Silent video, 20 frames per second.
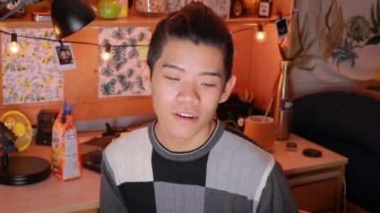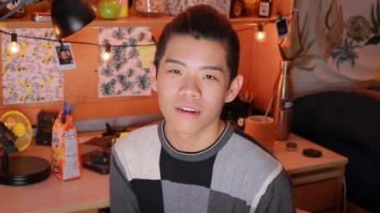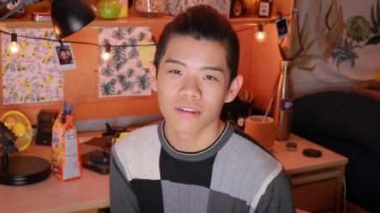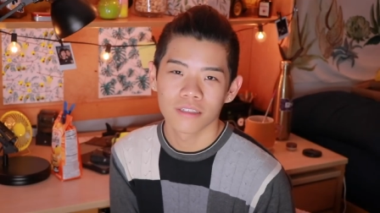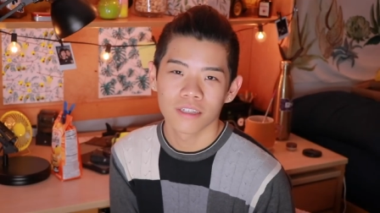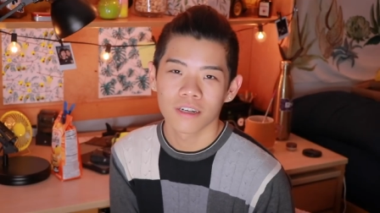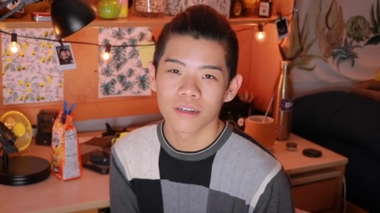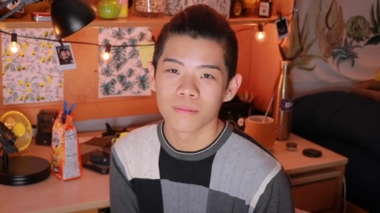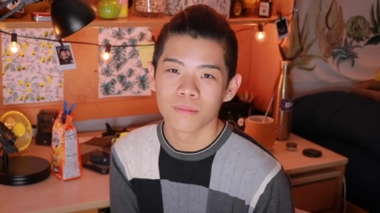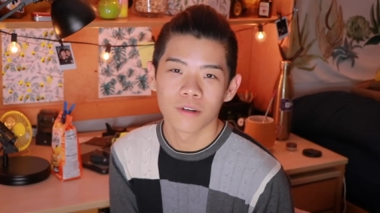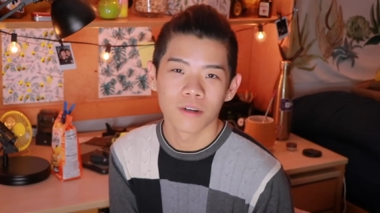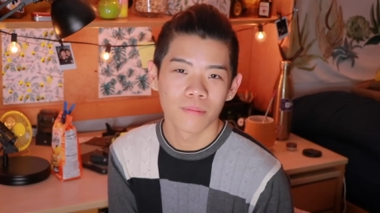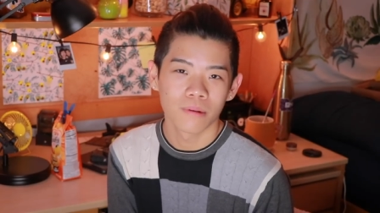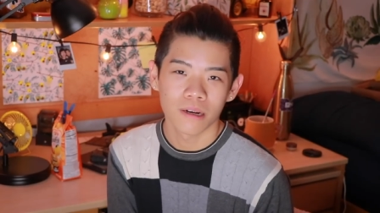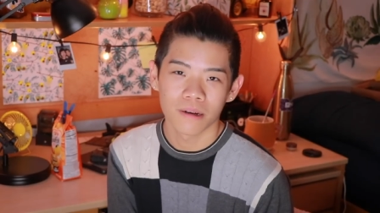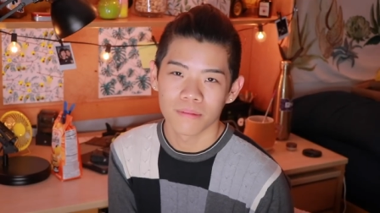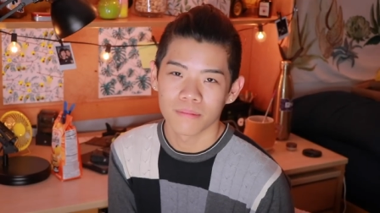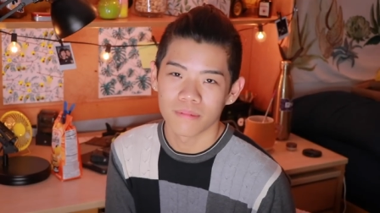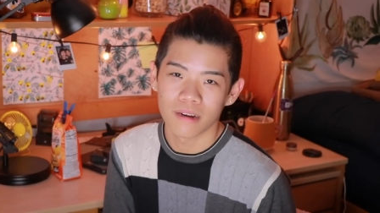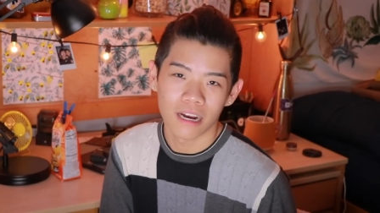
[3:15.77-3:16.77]
I'll talk more
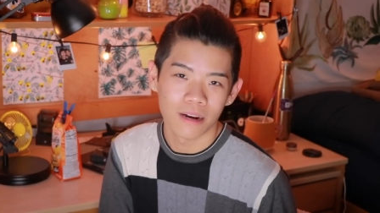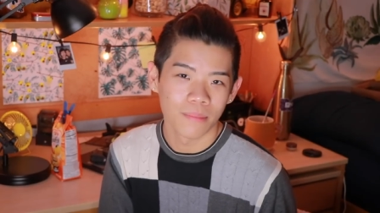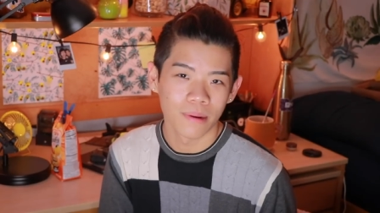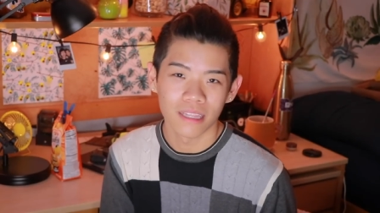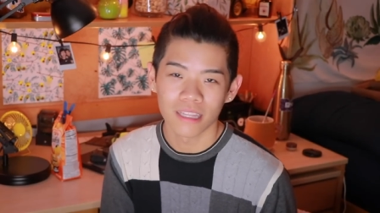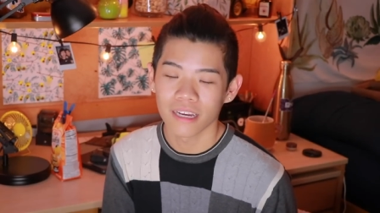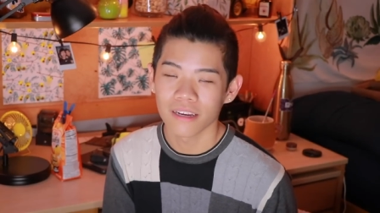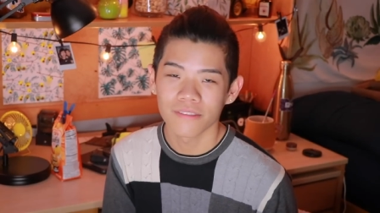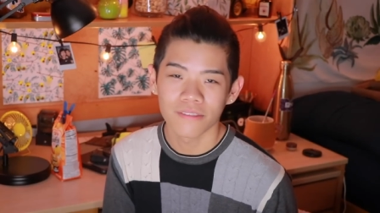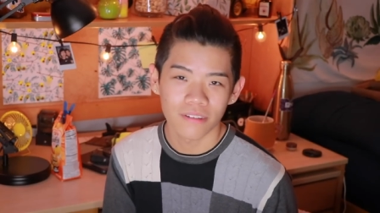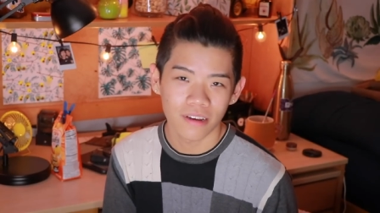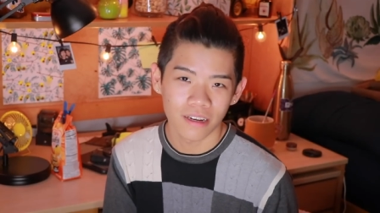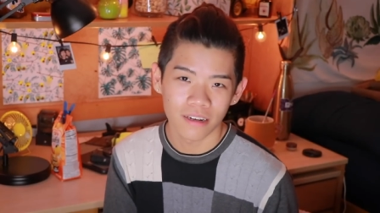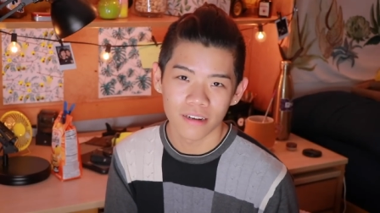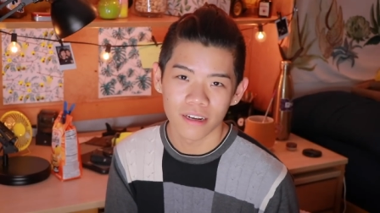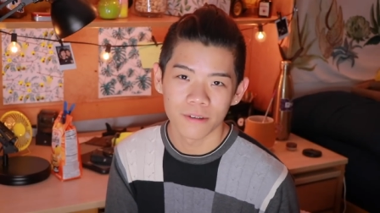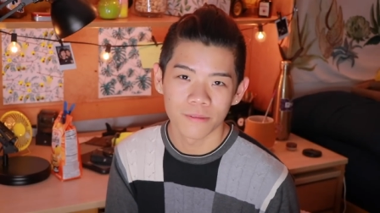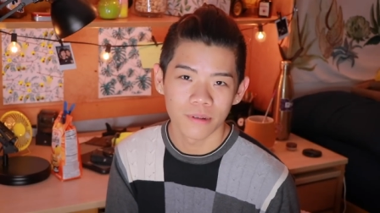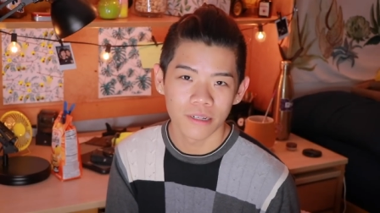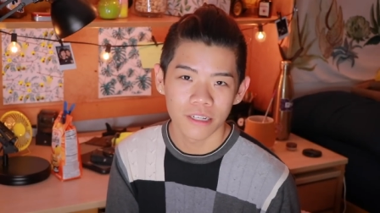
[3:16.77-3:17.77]
about how my life at
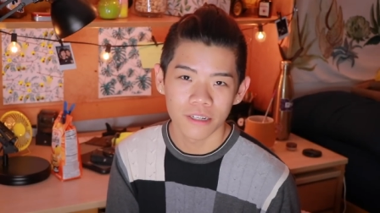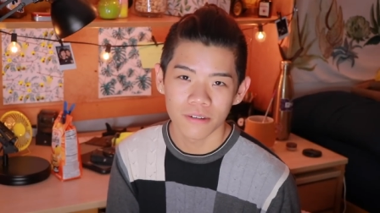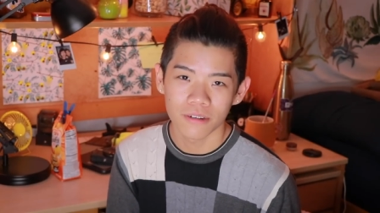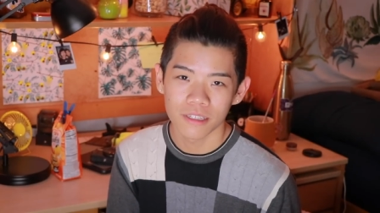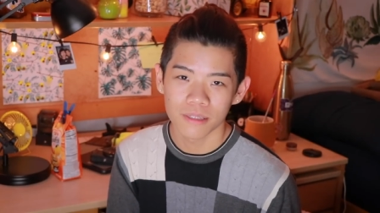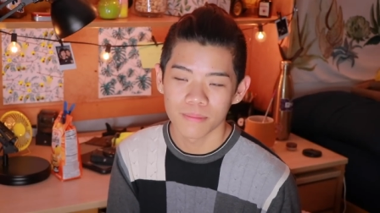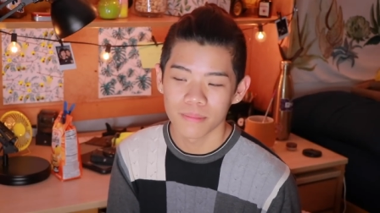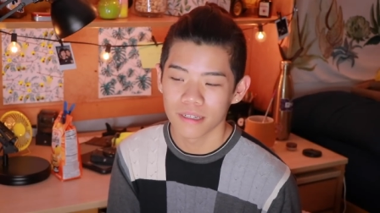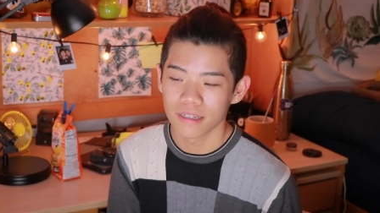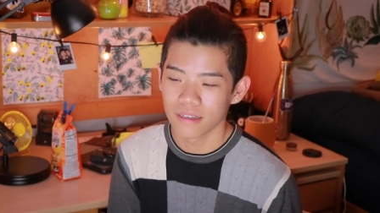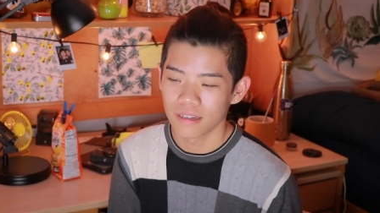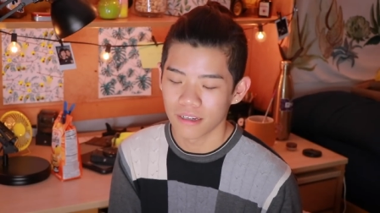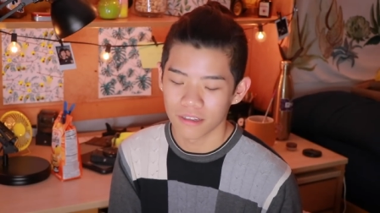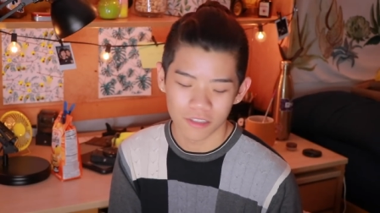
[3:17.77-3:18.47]
NYU has been.